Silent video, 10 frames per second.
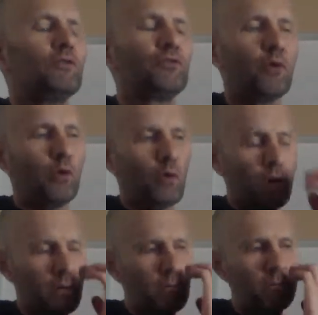
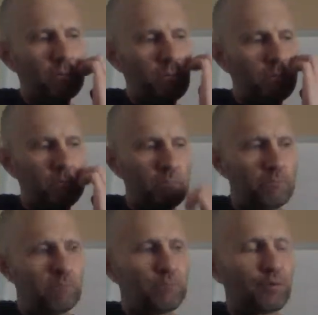So
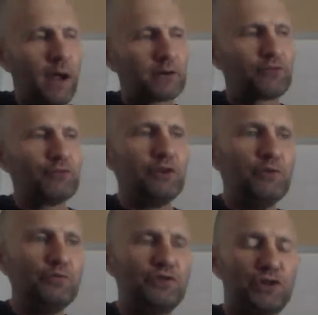
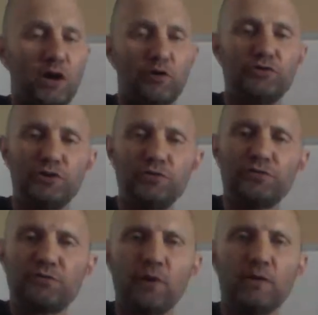ProctorU
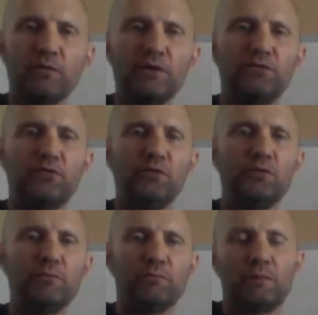charges for every
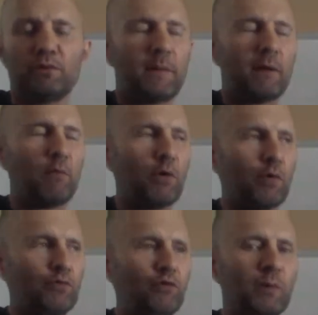student. So I won't
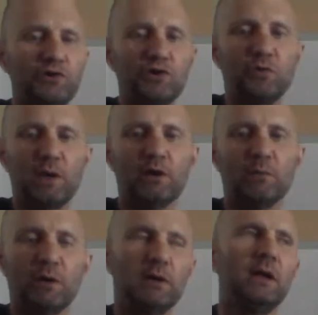go too much into it here,
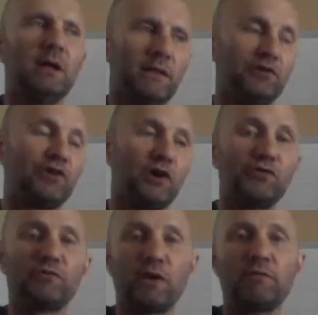but they
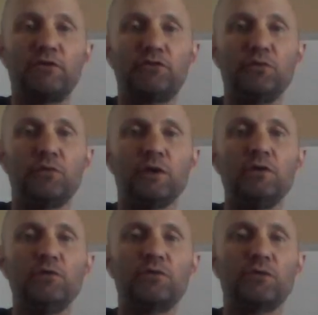charge for every student that
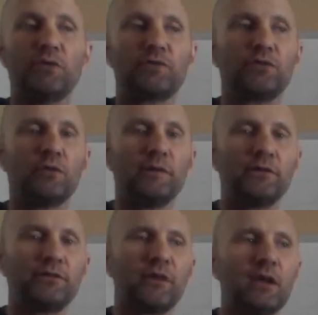uses the
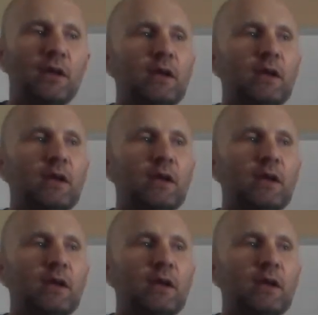service.